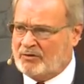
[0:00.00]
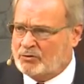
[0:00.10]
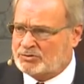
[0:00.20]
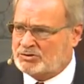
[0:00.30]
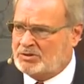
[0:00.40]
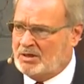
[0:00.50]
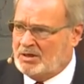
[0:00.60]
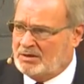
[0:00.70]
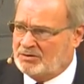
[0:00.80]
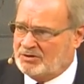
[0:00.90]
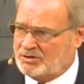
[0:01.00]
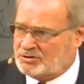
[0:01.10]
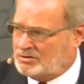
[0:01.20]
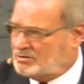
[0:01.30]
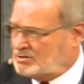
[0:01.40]
And people living in
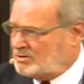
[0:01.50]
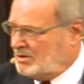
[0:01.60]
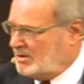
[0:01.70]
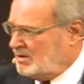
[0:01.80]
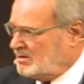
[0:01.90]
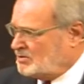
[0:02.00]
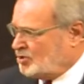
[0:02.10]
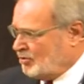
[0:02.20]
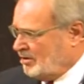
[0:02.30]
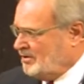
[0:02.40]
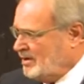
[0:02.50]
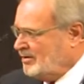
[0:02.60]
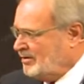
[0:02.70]
those conditions